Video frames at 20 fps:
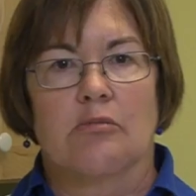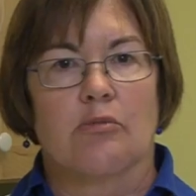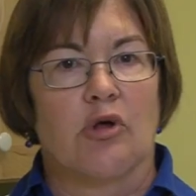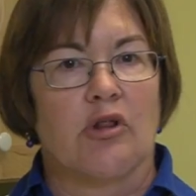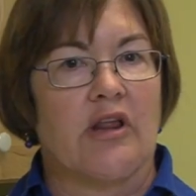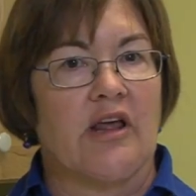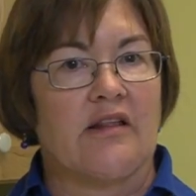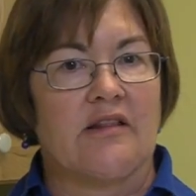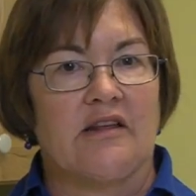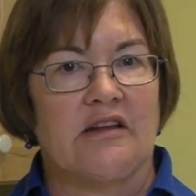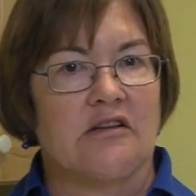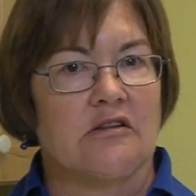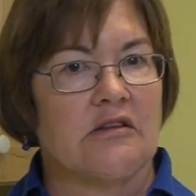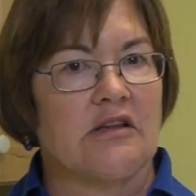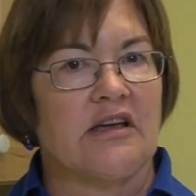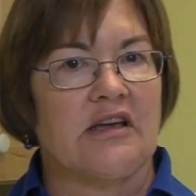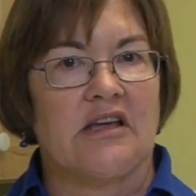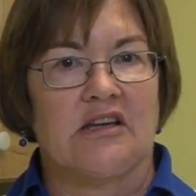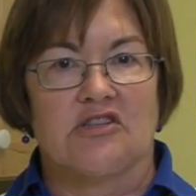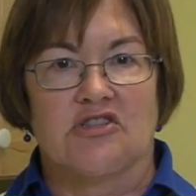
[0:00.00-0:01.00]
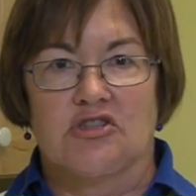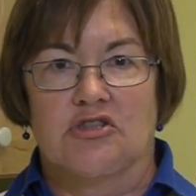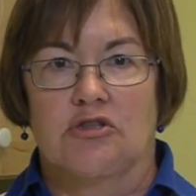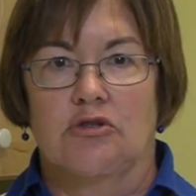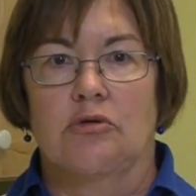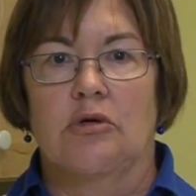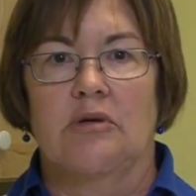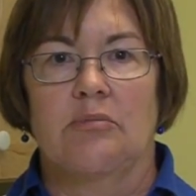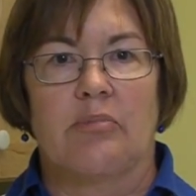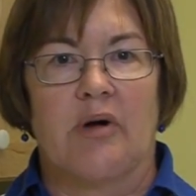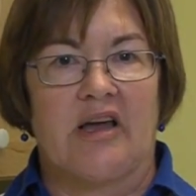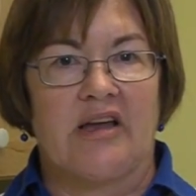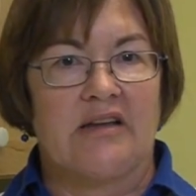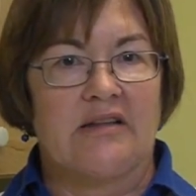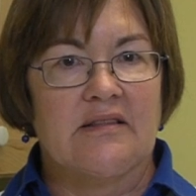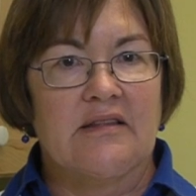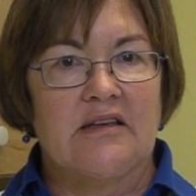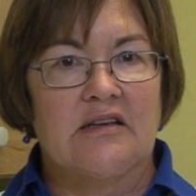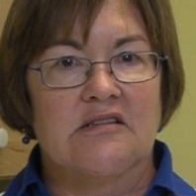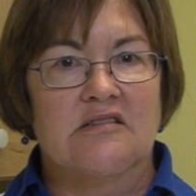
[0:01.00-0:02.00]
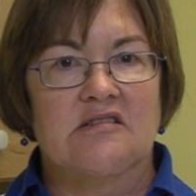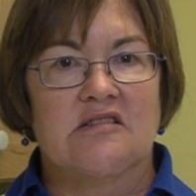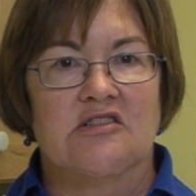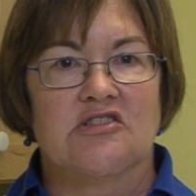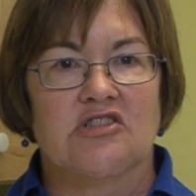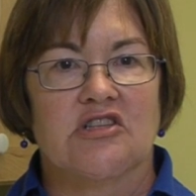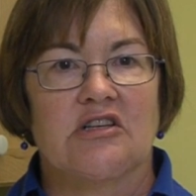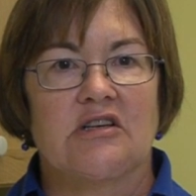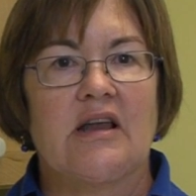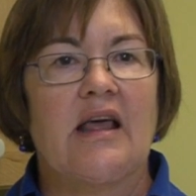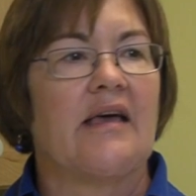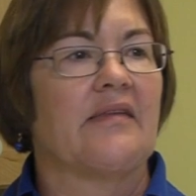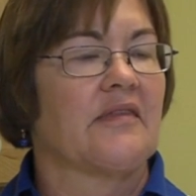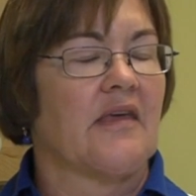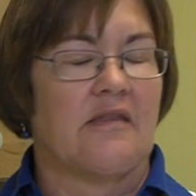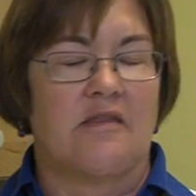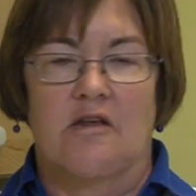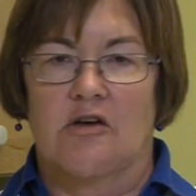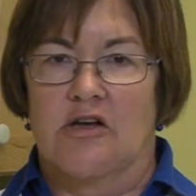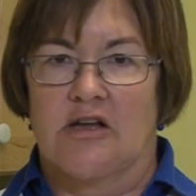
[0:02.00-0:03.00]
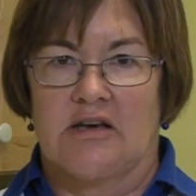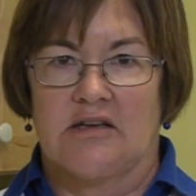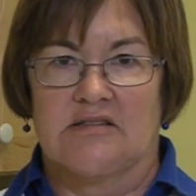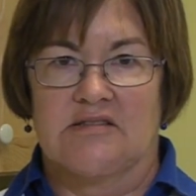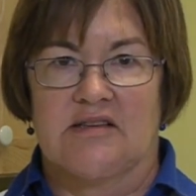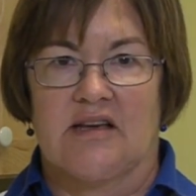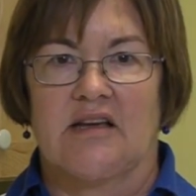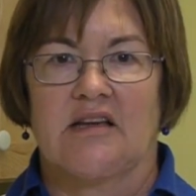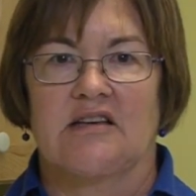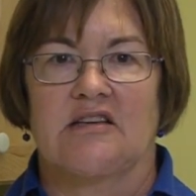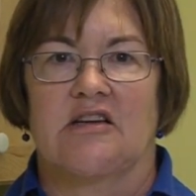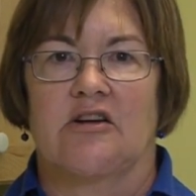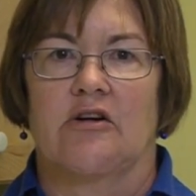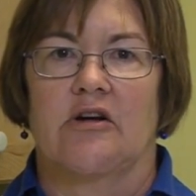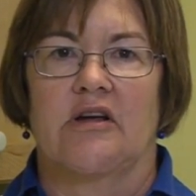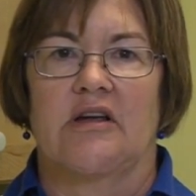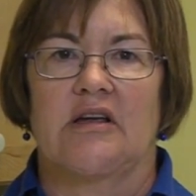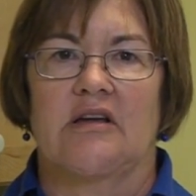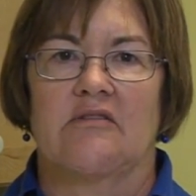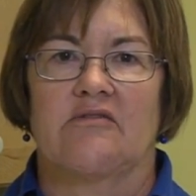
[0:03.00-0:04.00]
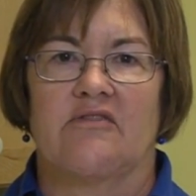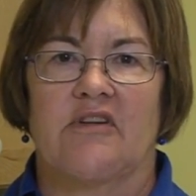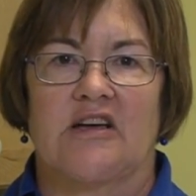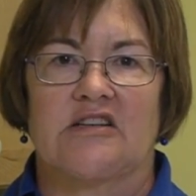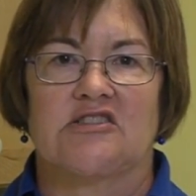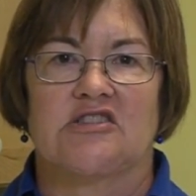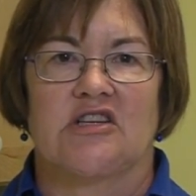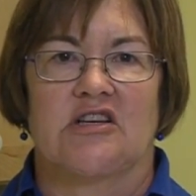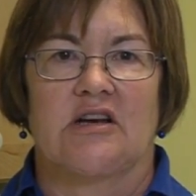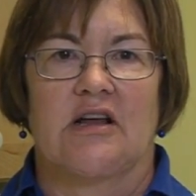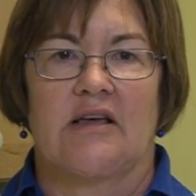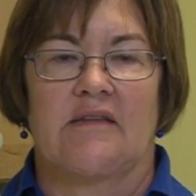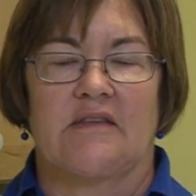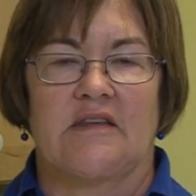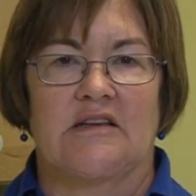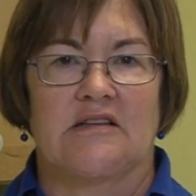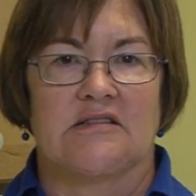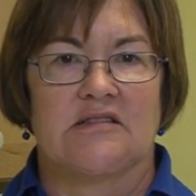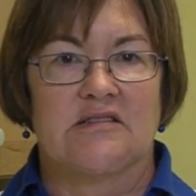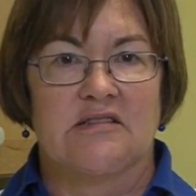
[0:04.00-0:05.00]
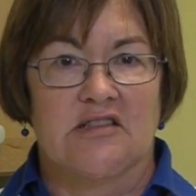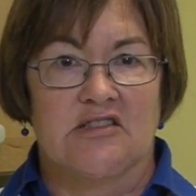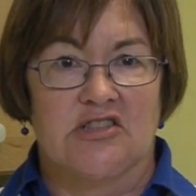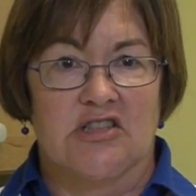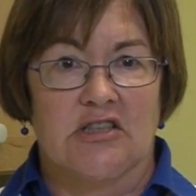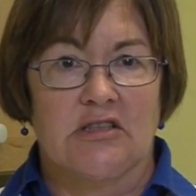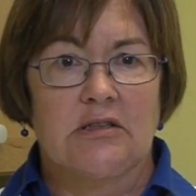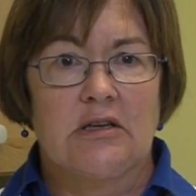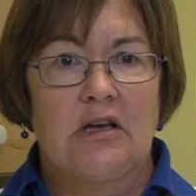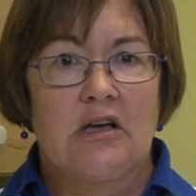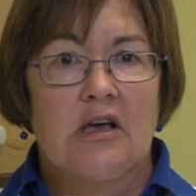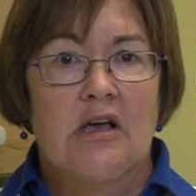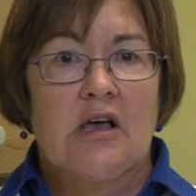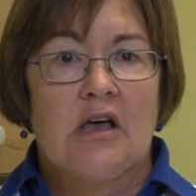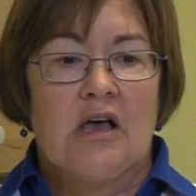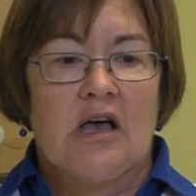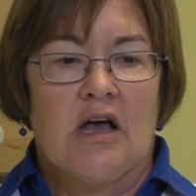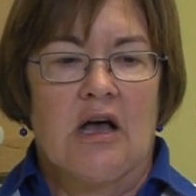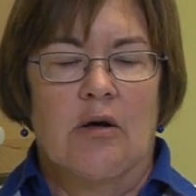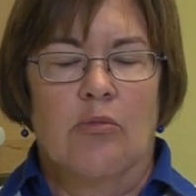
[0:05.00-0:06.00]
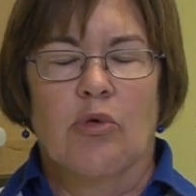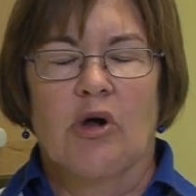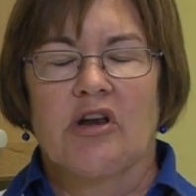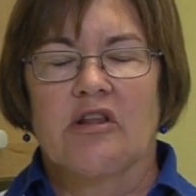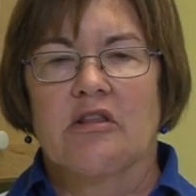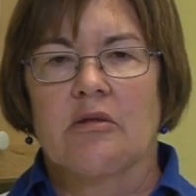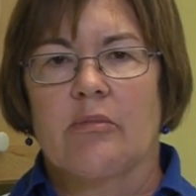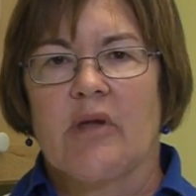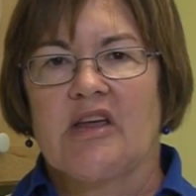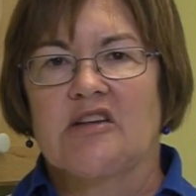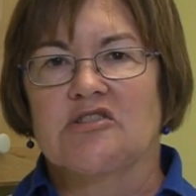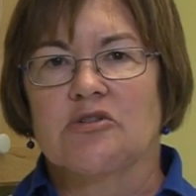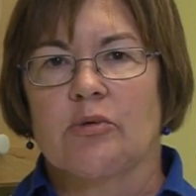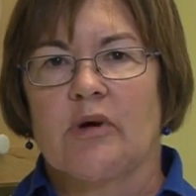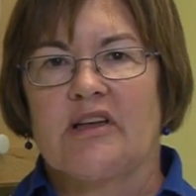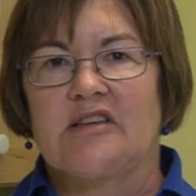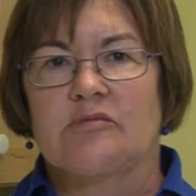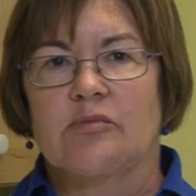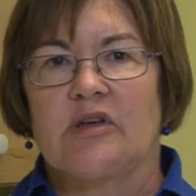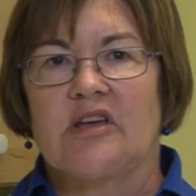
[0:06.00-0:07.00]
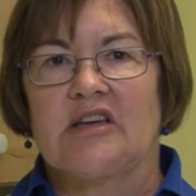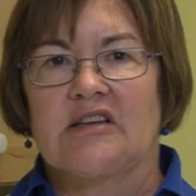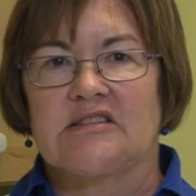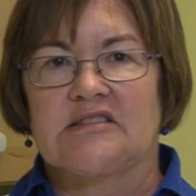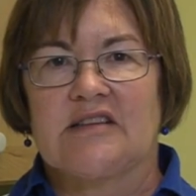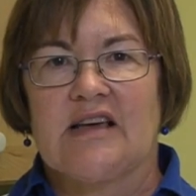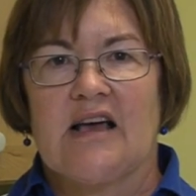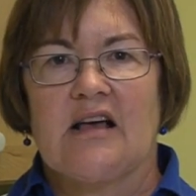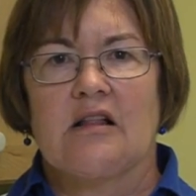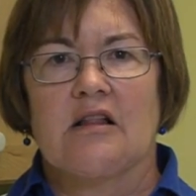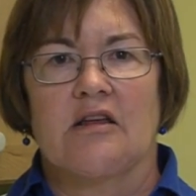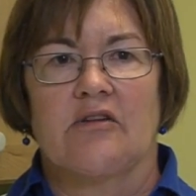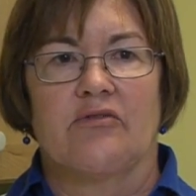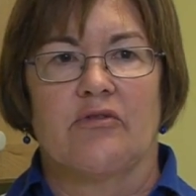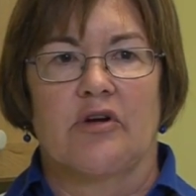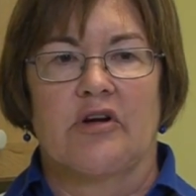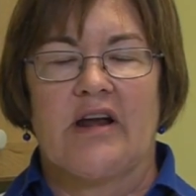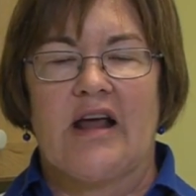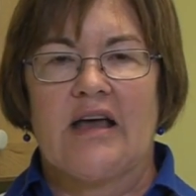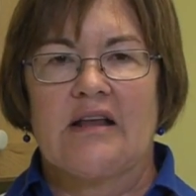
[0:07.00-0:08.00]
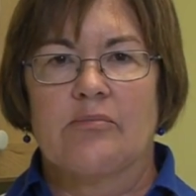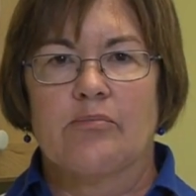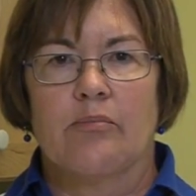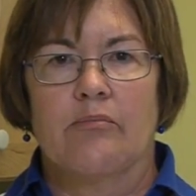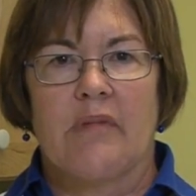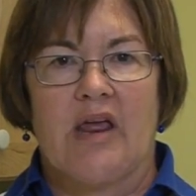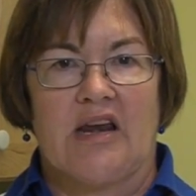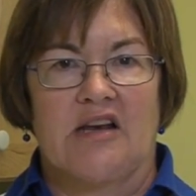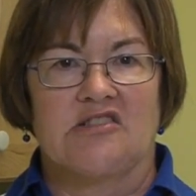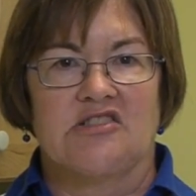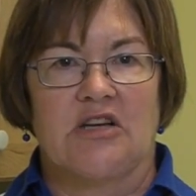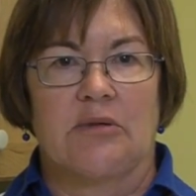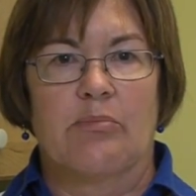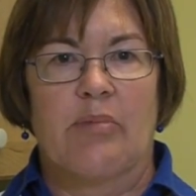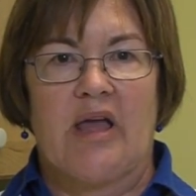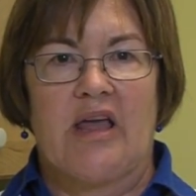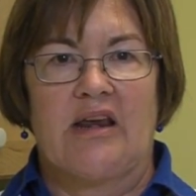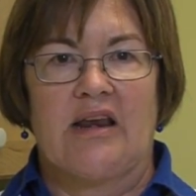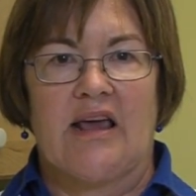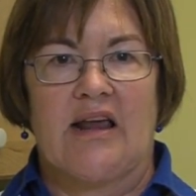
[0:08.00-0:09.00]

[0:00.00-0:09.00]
more likely to lick and chew and bite at the incision, and then they'll get a secondary infection on the incision. One of the major ways we can tell if we're not managing pain